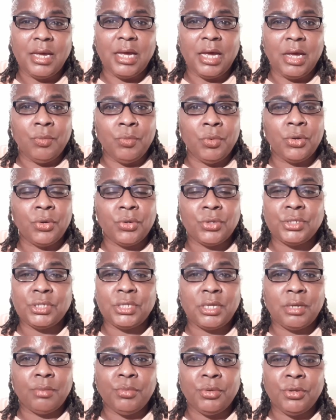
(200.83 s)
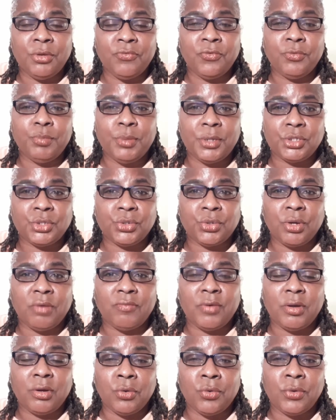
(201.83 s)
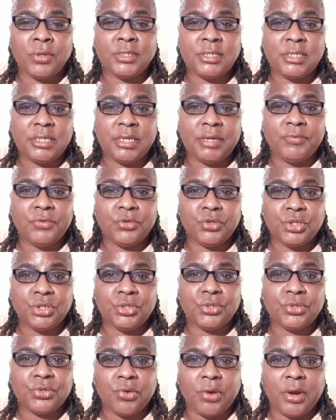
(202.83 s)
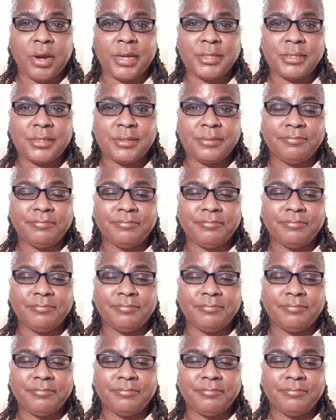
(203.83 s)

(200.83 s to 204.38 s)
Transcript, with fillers: and we're going to see a beautiful picture of our Lord and Savior, Jesus Christ.